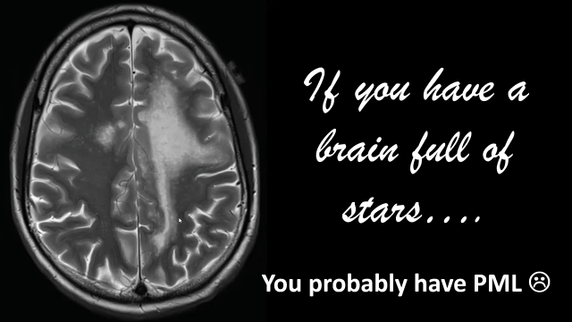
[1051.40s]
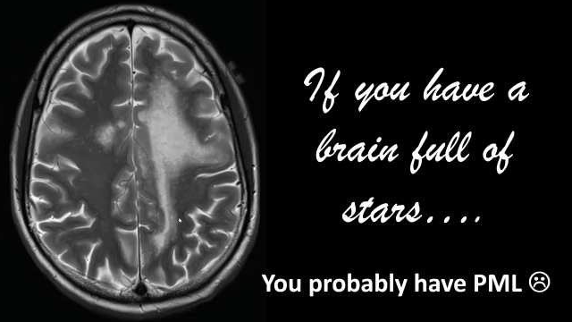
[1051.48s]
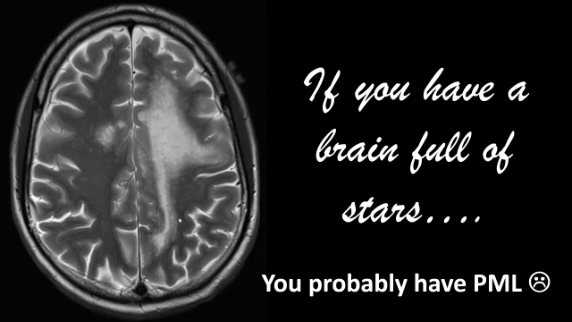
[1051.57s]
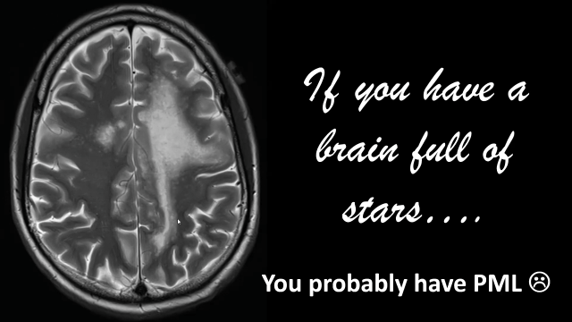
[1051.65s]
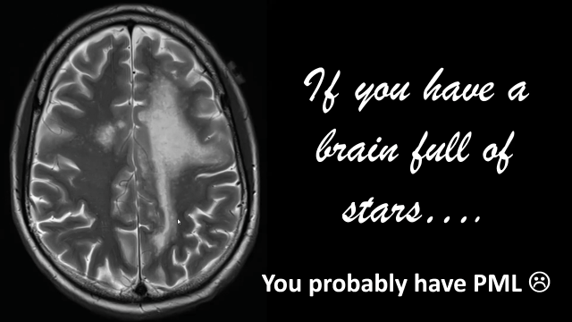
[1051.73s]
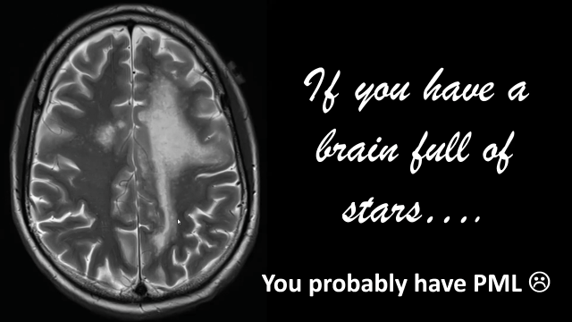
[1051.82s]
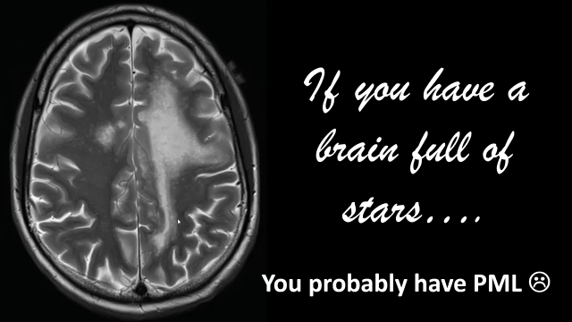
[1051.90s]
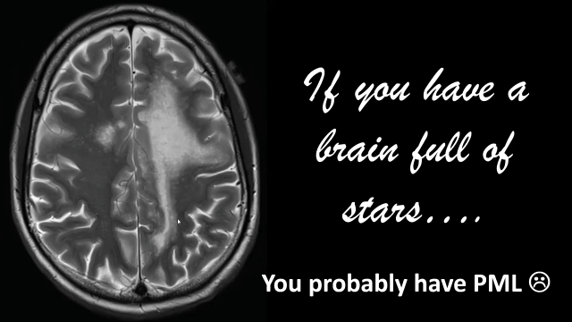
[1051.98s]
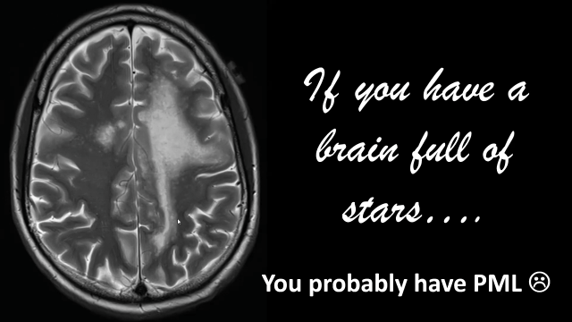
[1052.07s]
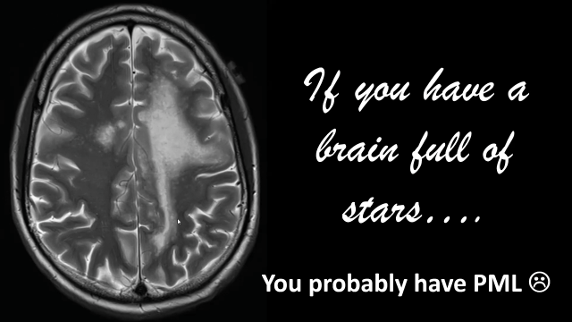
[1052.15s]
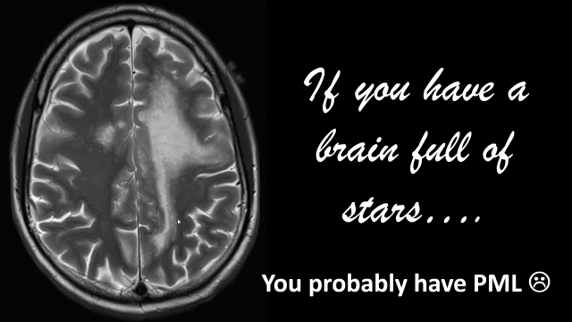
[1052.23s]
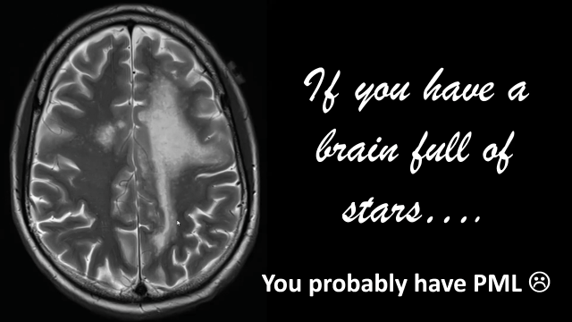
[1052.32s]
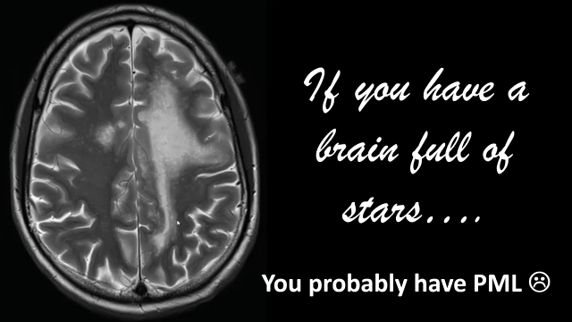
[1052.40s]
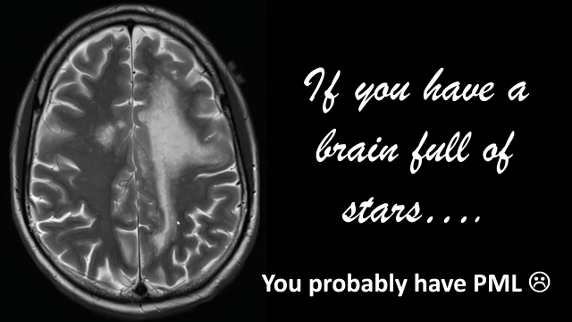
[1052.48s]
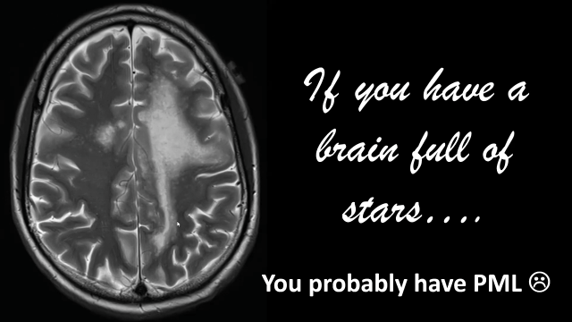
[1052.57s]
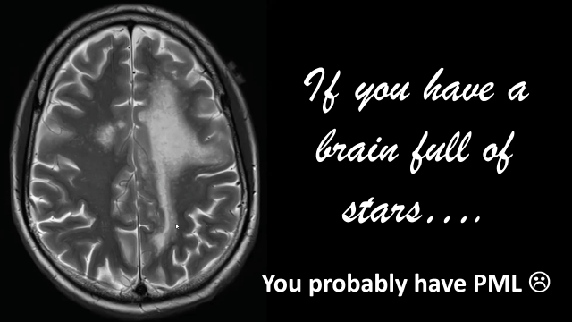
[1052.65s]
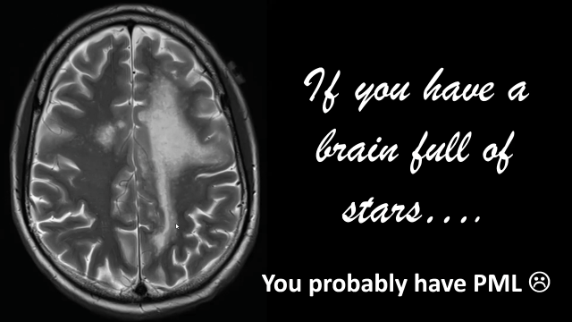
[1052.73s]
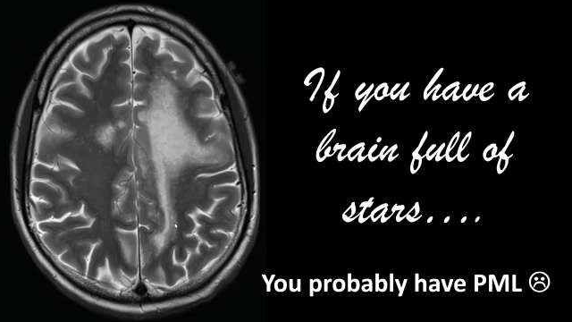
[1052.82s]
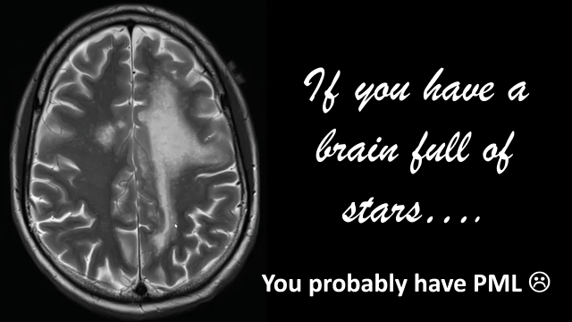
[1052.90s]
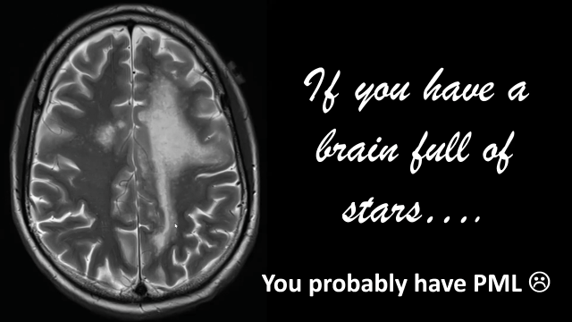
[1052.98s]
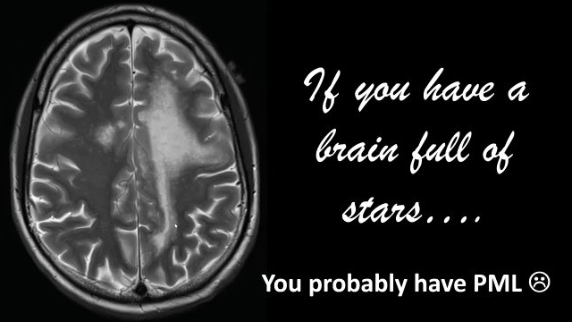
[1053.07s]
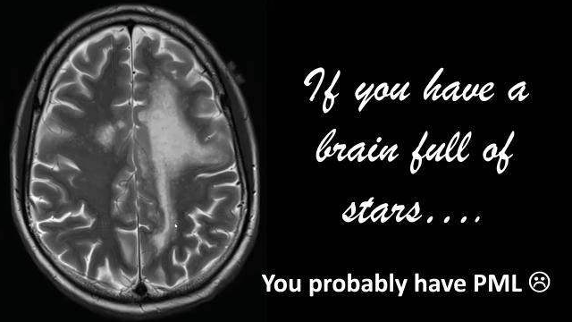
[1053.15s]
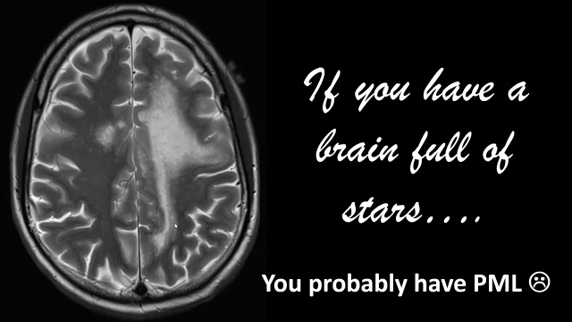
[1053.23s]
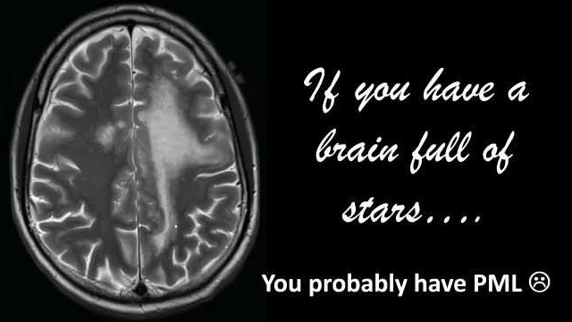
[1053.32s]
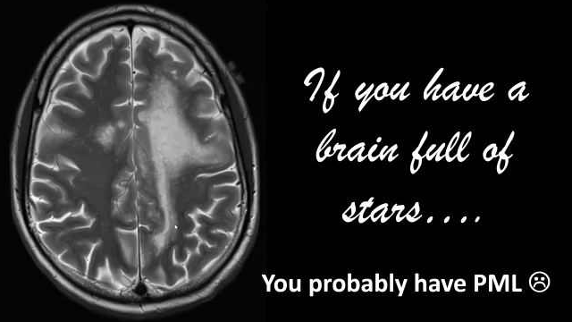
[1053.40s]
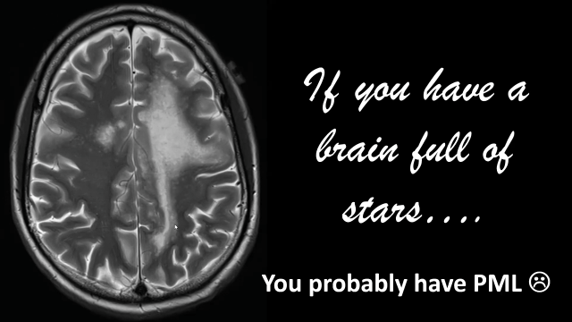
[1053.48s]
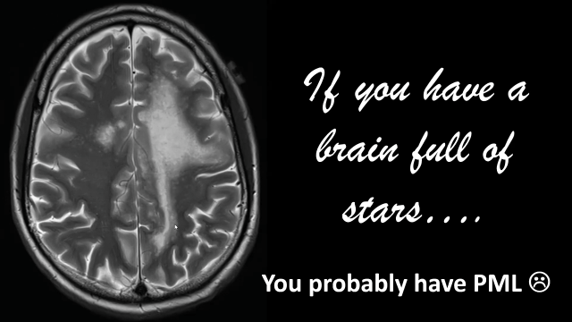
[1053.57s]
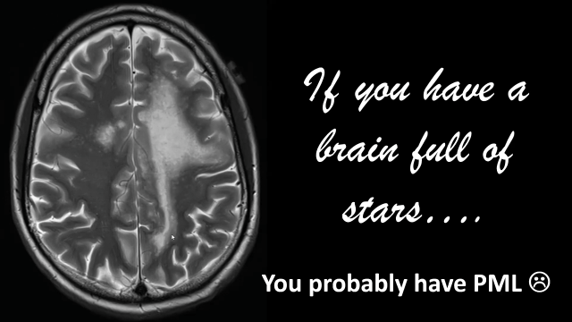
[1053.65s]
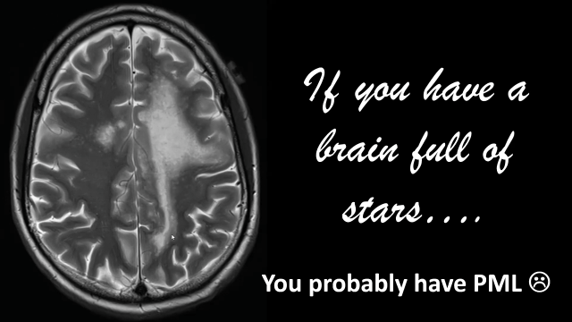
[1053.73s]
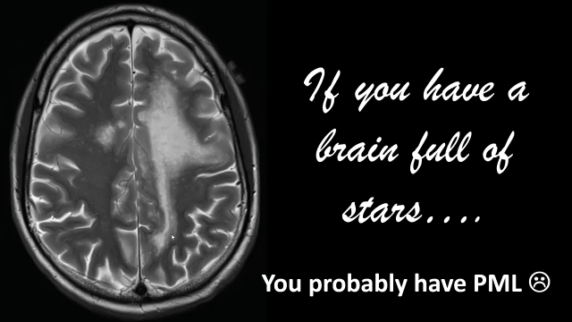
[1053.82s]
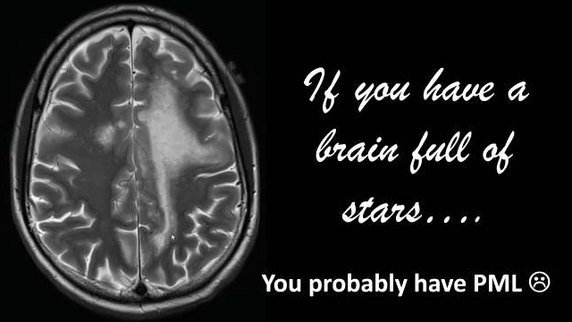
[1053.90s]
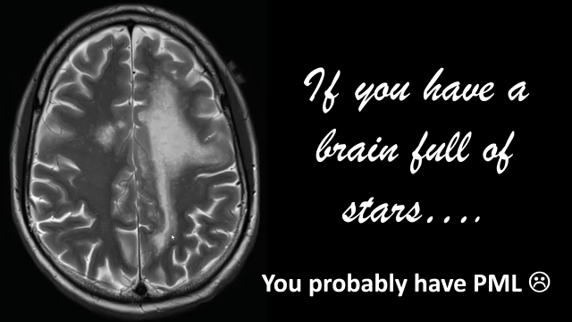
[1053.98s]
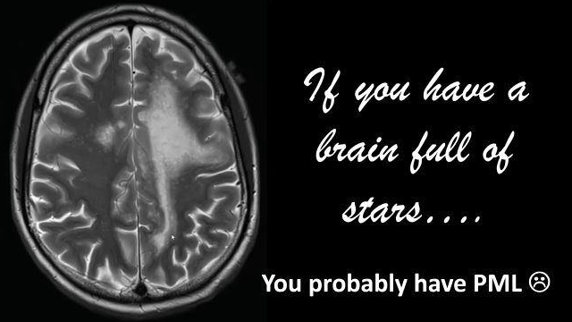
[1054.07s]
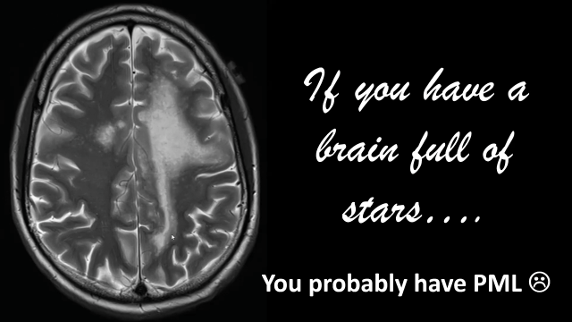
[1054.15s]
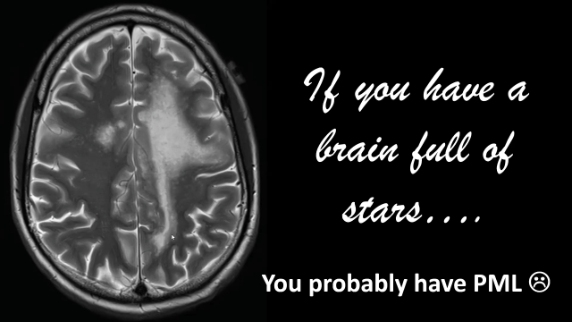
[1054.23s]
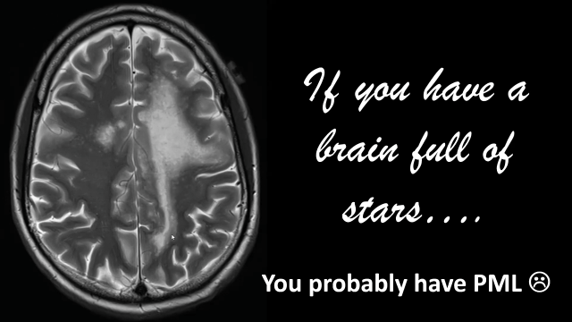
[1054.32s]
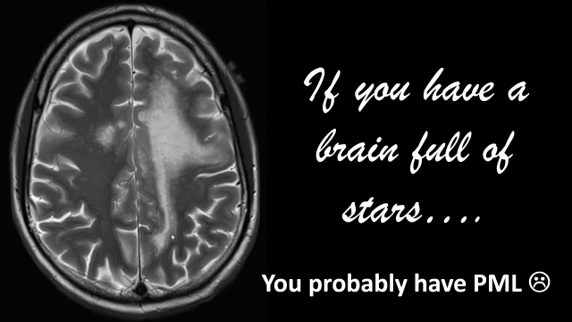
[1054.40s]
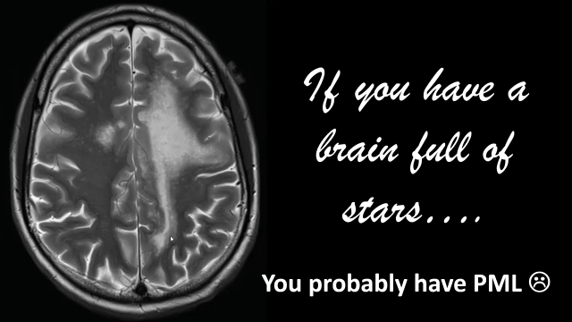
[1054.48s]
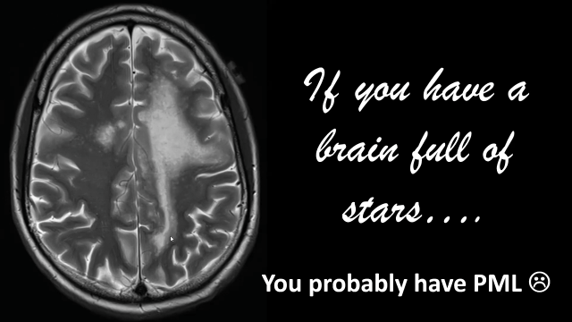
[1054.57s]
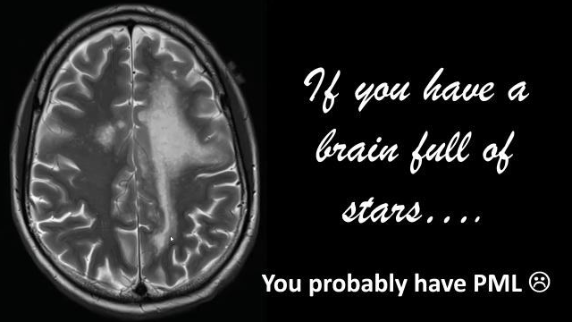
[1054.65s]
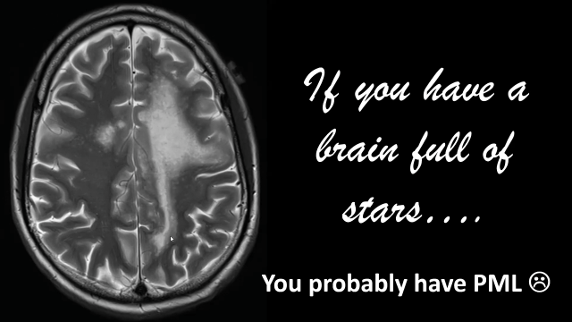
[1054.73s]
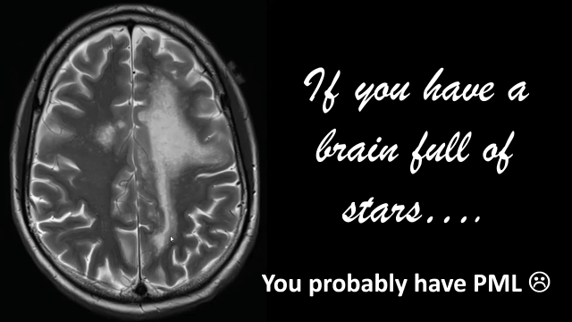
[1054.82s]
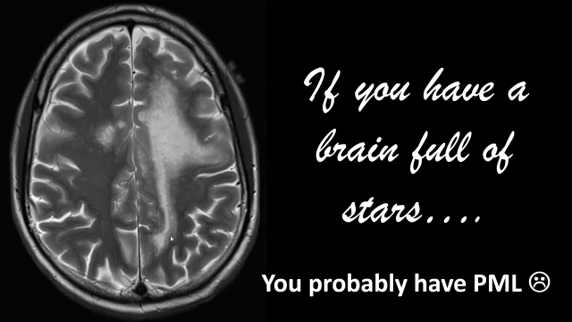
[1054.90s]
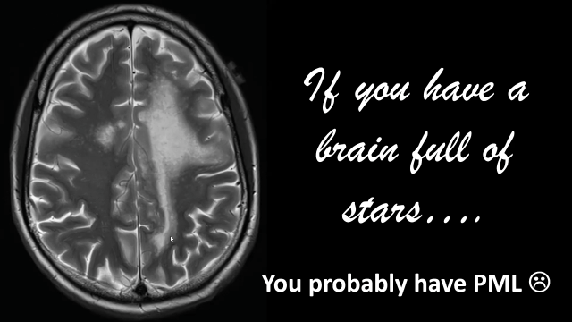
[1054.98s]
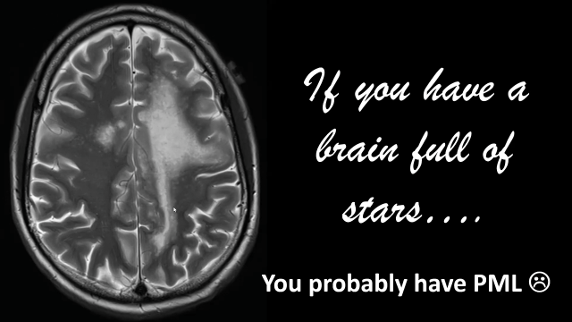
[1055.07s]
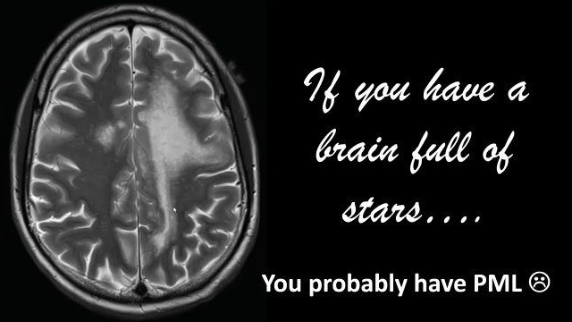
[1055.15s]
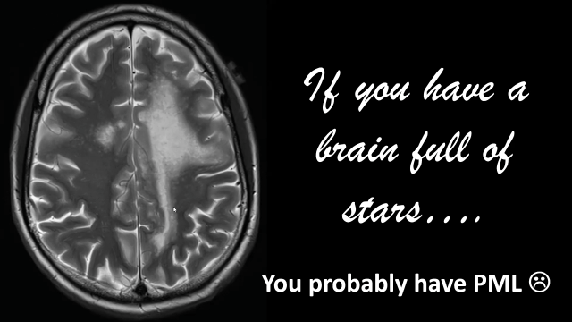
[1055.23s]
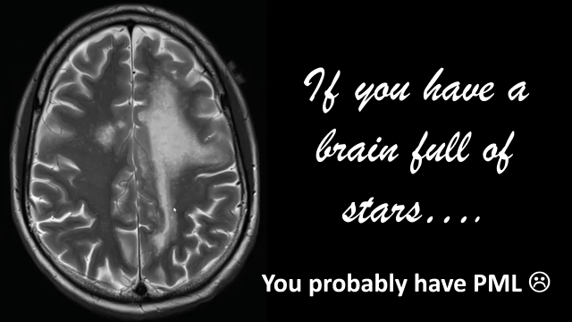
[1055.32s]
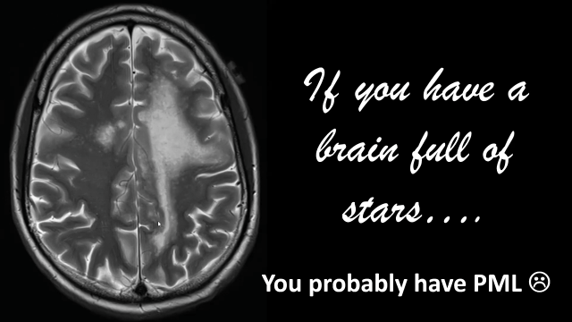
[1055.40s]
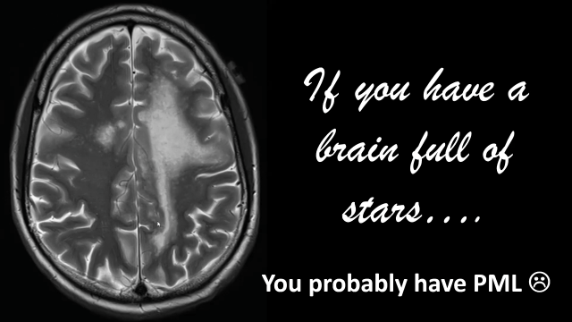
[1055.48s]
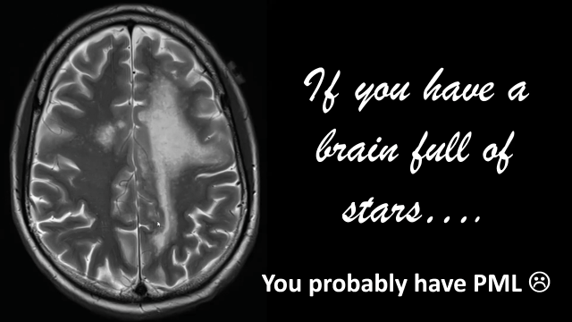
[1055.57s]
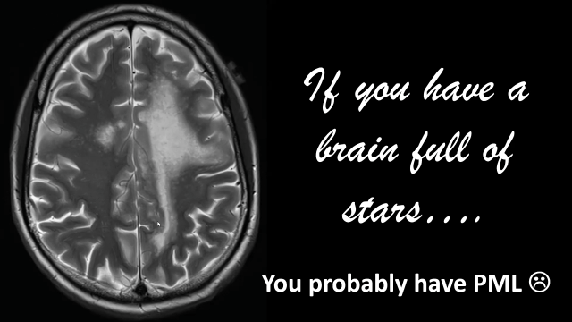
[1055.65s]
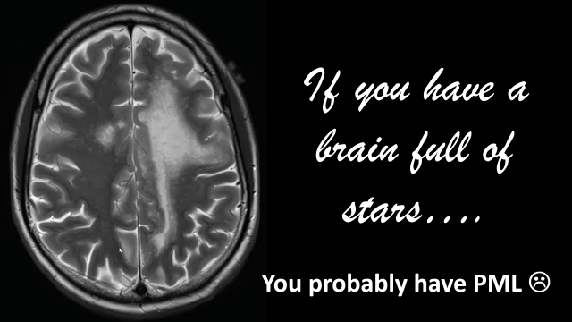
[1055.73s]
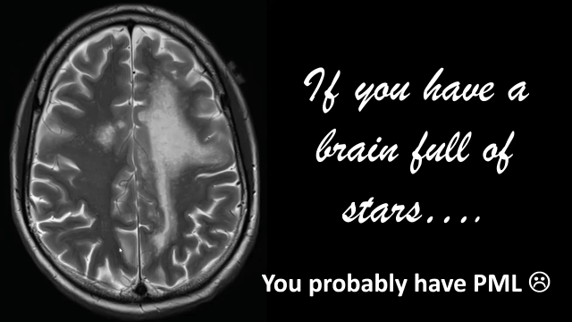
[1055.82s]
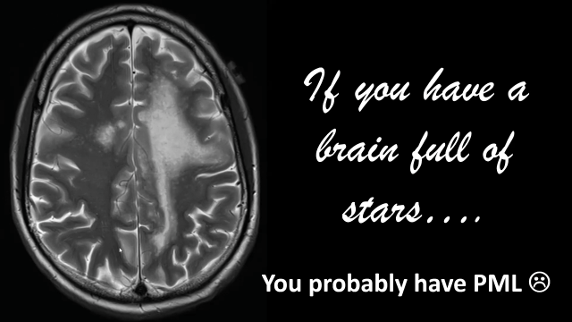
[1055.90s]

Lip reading: No face is visible, so there are no lips to read.